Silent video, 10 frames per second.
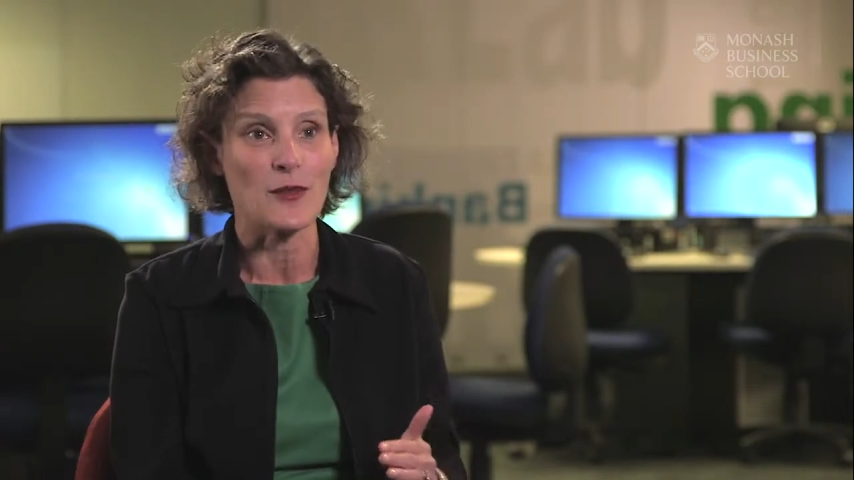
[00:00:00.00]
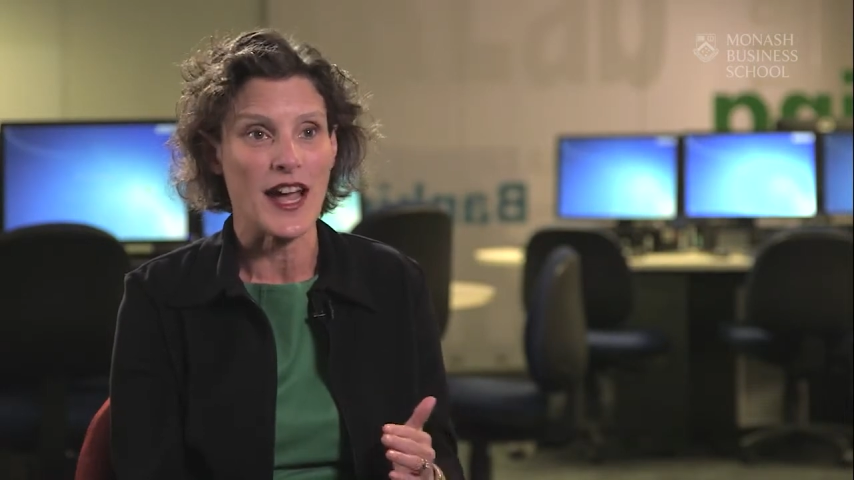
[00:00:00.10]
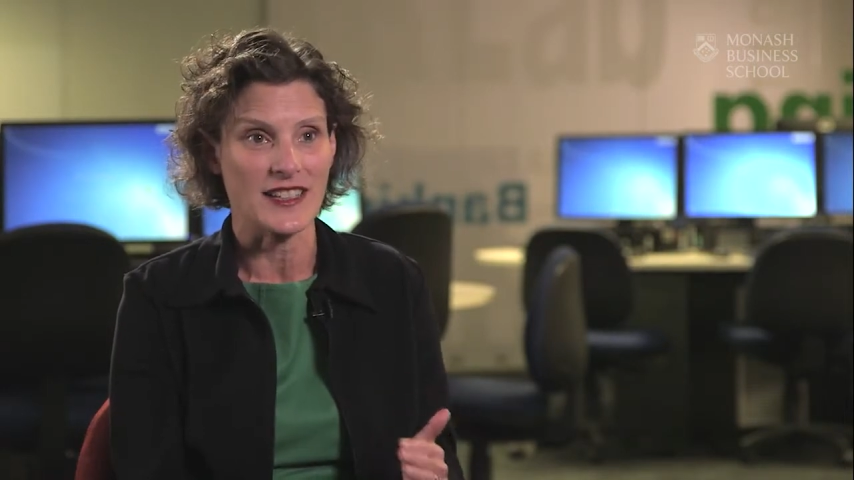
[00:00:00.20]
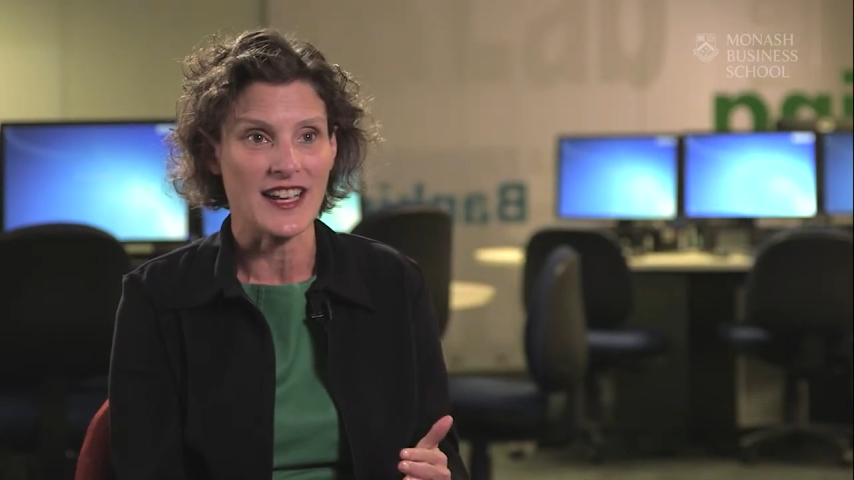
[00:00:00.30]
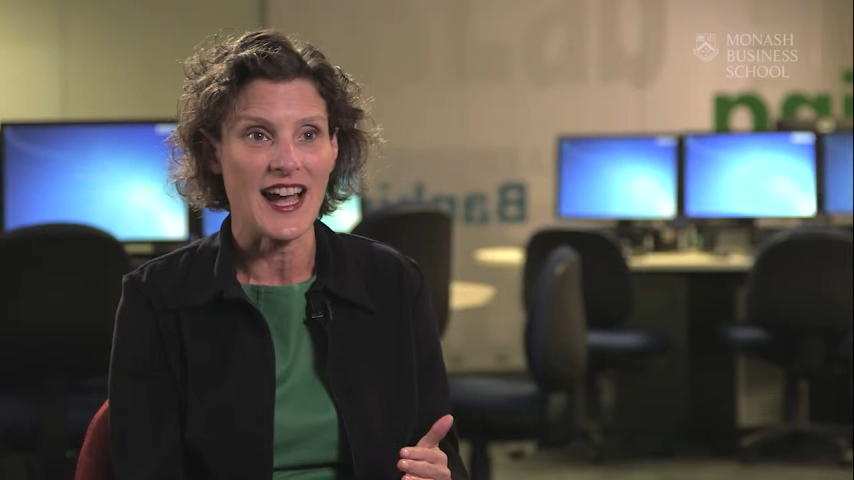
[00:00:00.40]
were
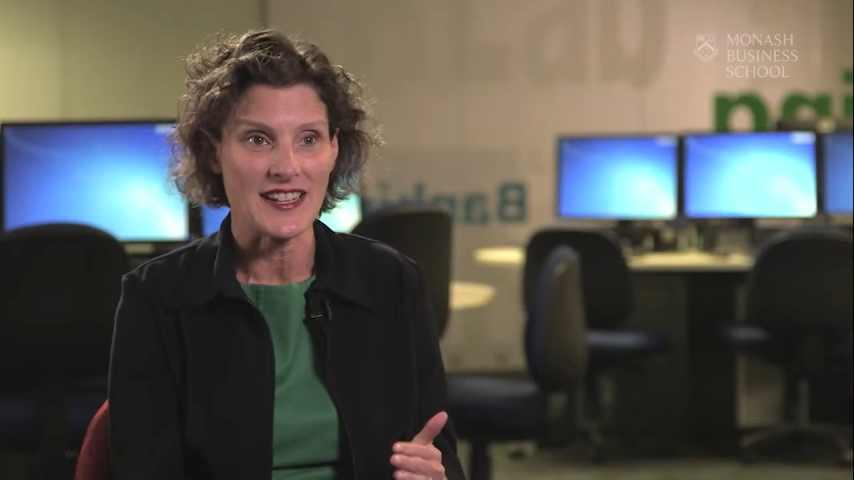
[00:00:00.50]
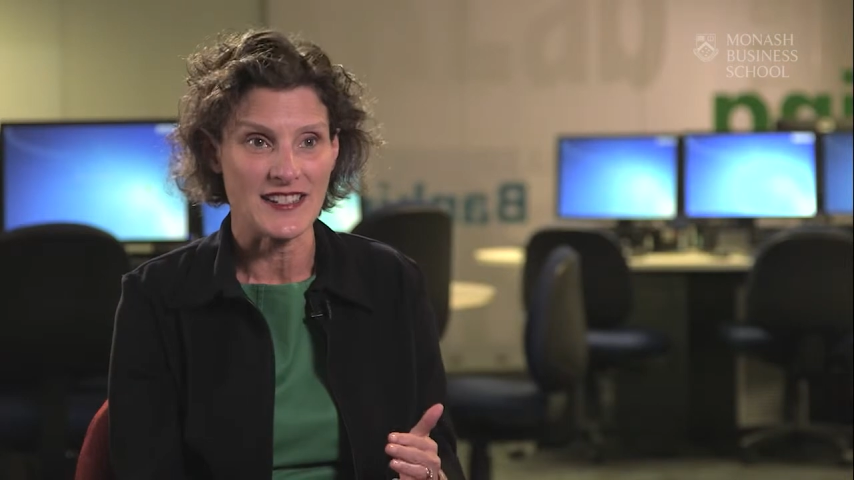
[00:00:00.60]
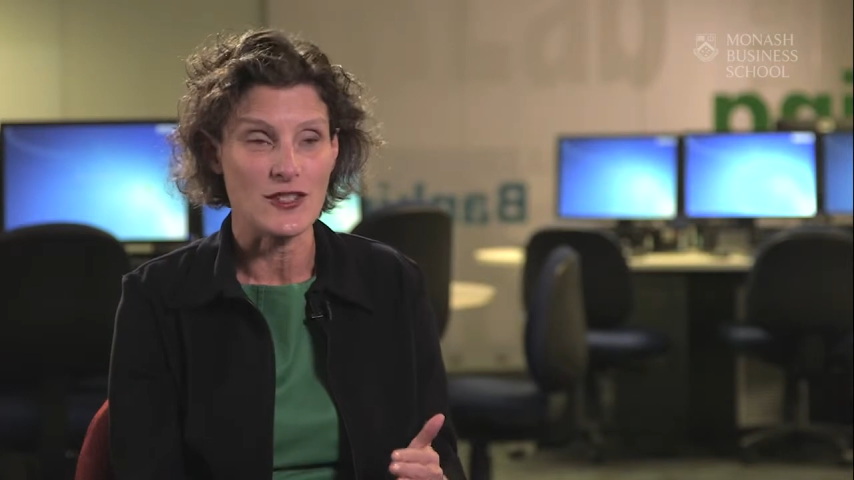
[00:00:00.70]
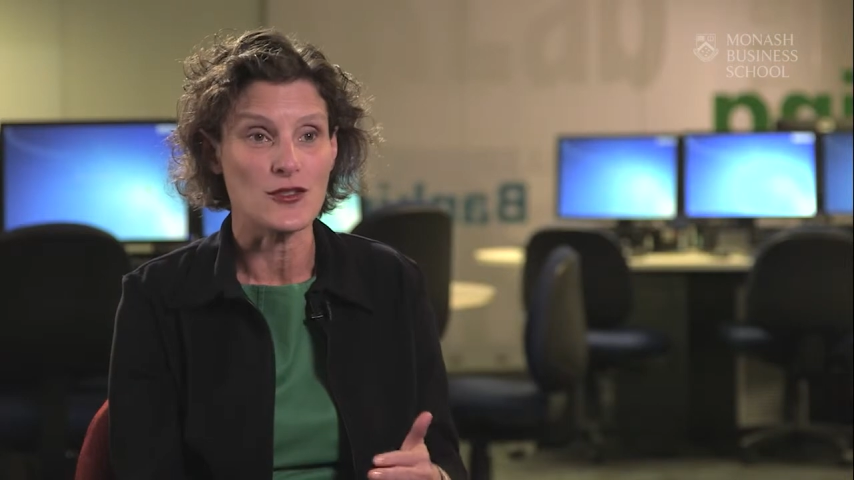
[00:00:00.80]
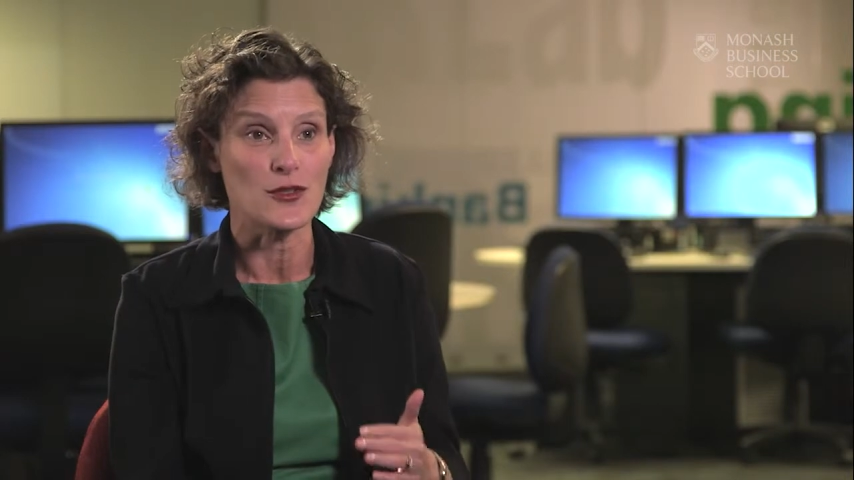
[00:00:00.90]

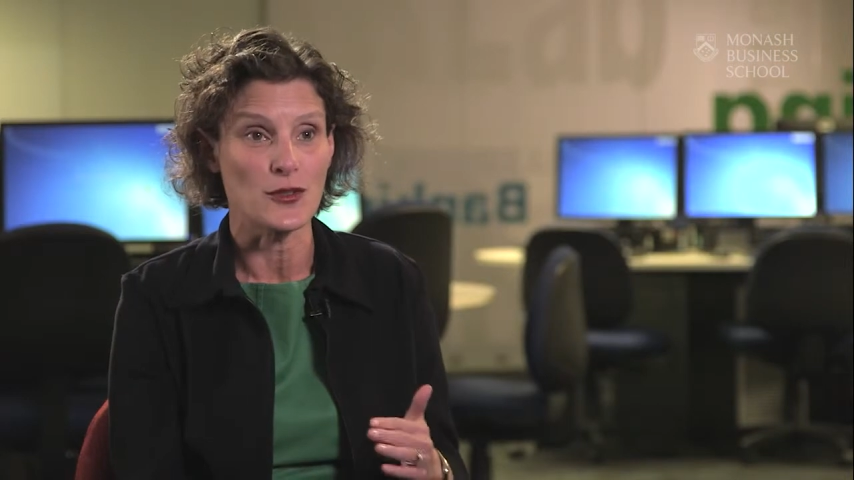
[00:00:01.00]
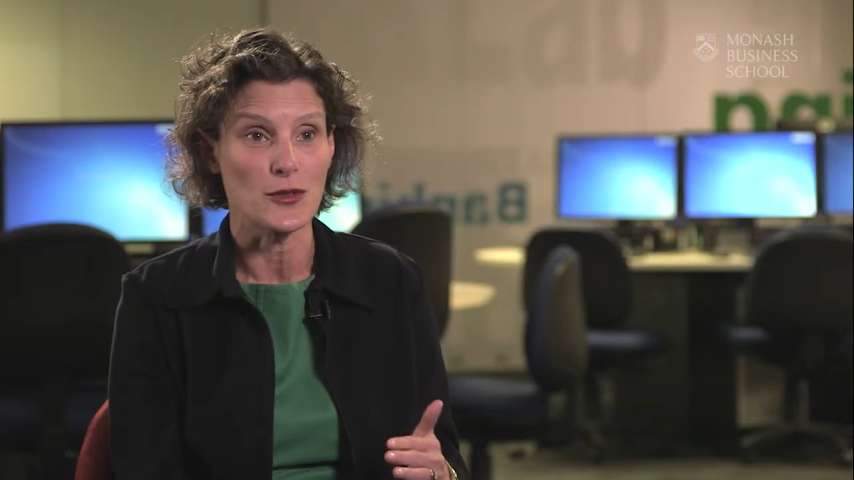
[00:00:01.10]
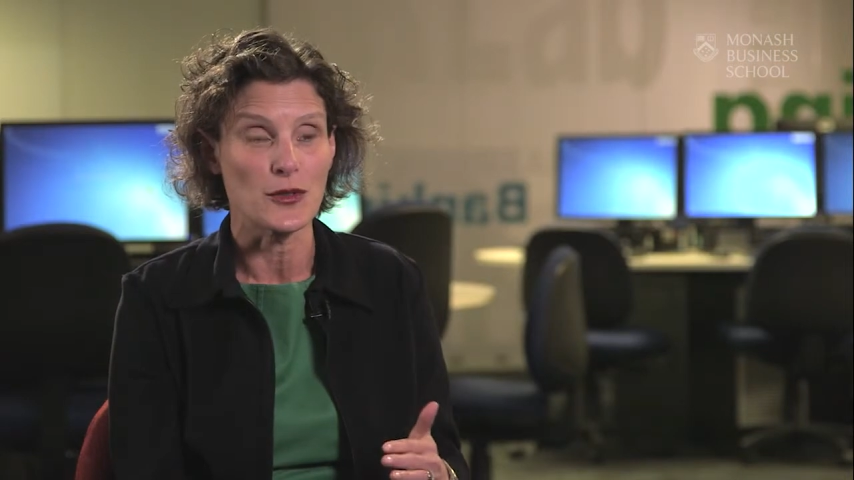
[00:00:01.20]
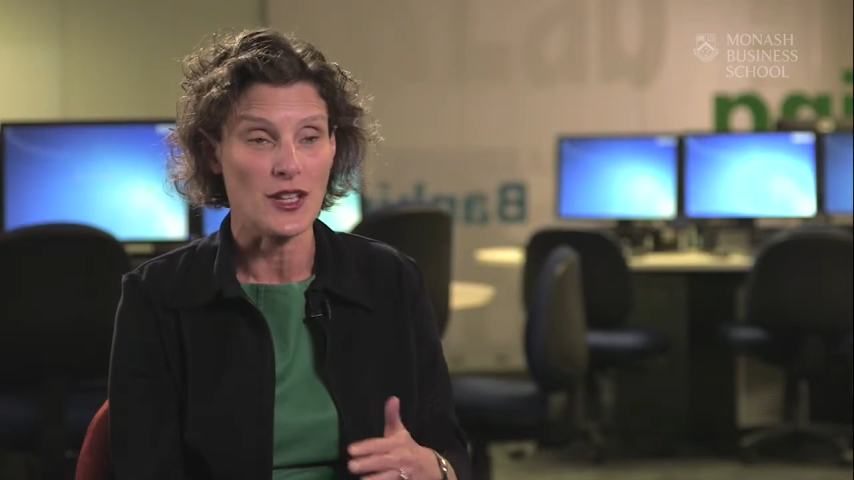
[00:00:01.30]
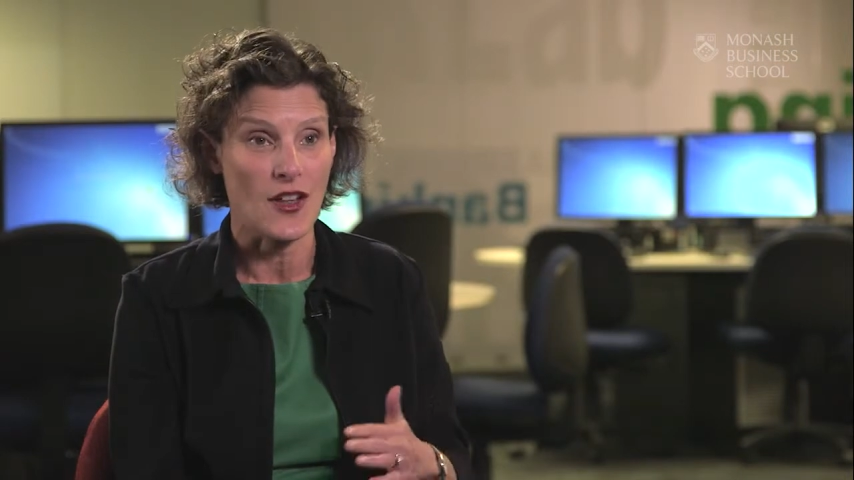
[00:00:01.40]
allocated
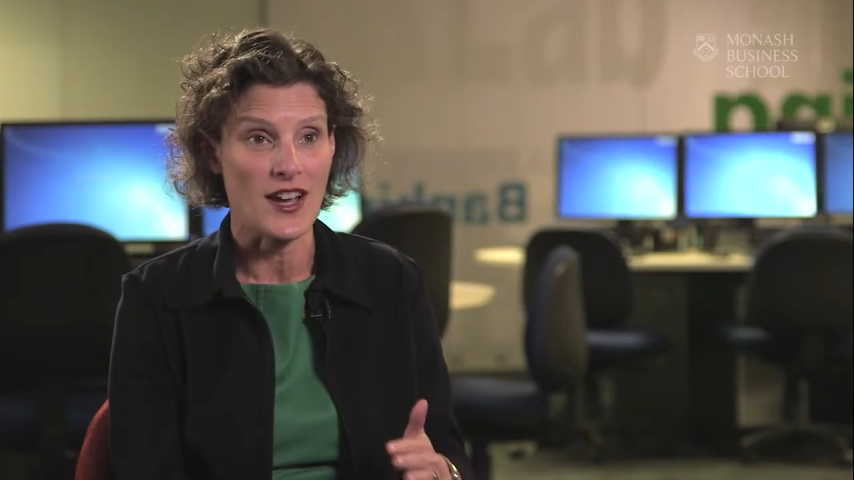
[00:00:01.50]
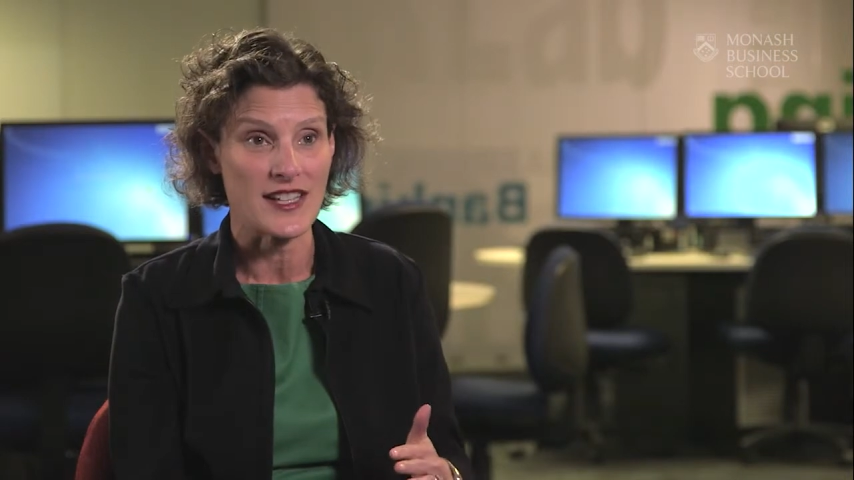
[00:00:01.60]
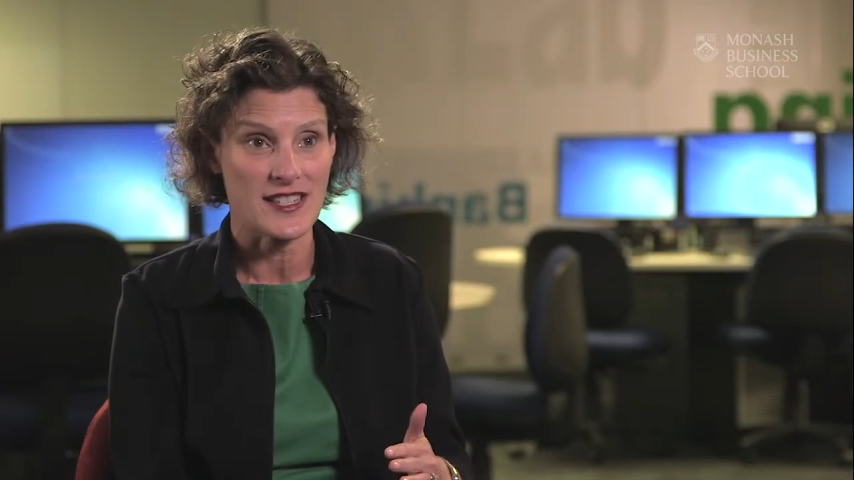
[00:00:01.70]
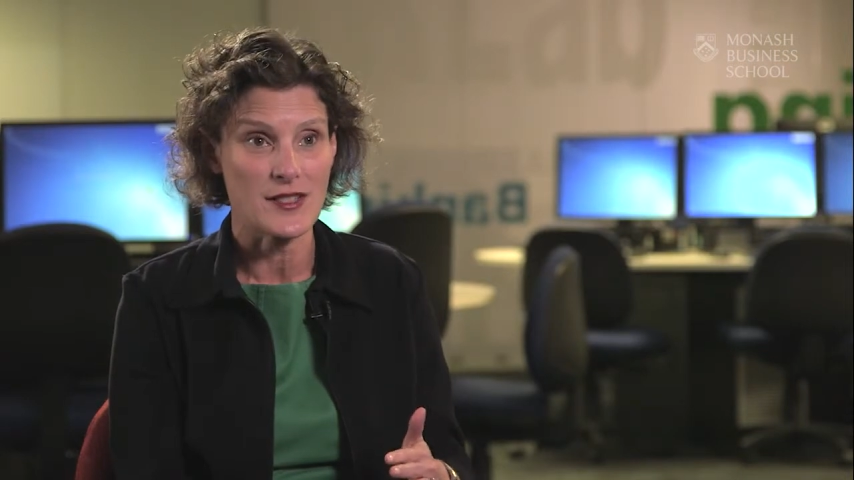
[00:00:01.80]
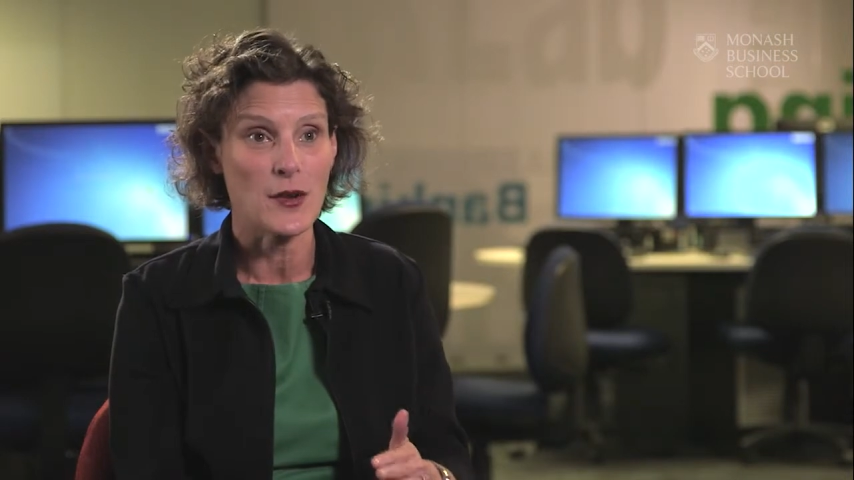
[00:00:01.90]
to
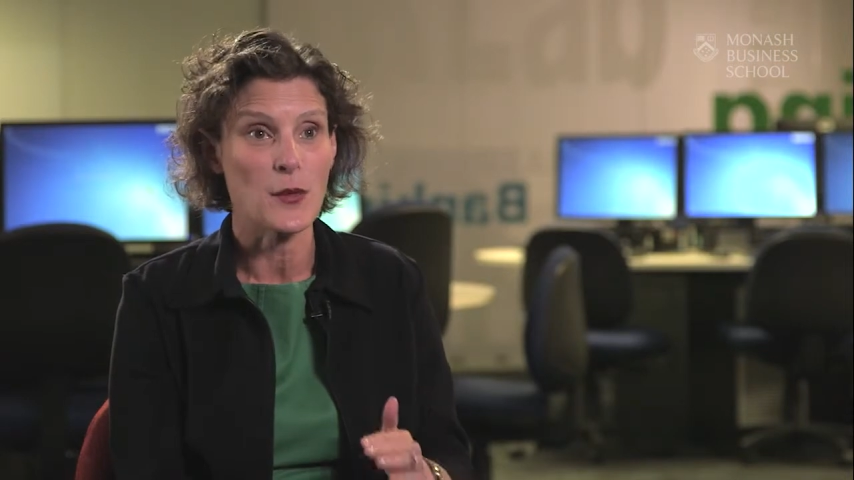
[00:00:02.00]
clients